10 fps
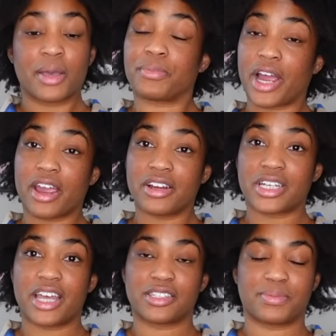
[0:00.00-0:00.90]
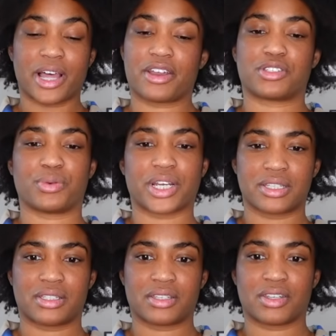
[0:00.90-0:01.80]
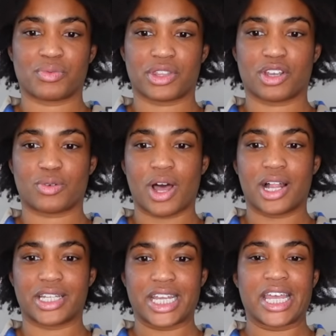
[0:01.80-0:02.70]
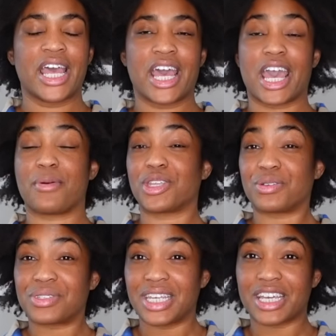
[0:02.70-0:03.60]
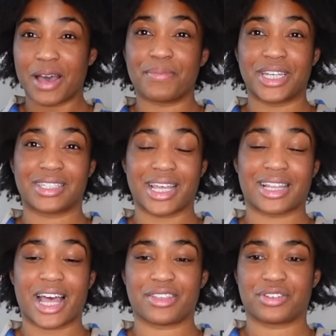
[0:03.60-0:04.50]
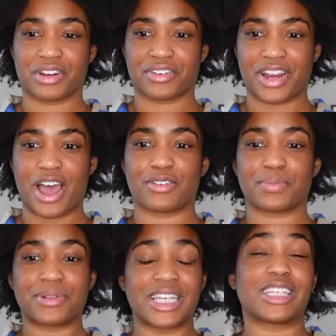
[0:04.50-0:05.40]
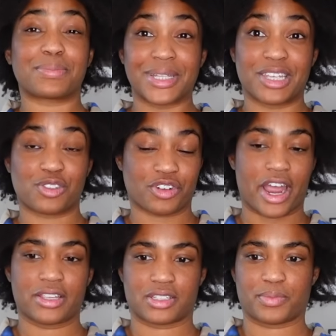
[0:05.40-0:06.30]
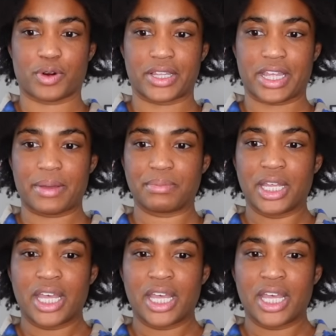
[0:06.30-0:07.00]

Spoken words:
Prioritize suppliers who are consistent with their quality, and when you see companies like Last Yarn around, please try and support them.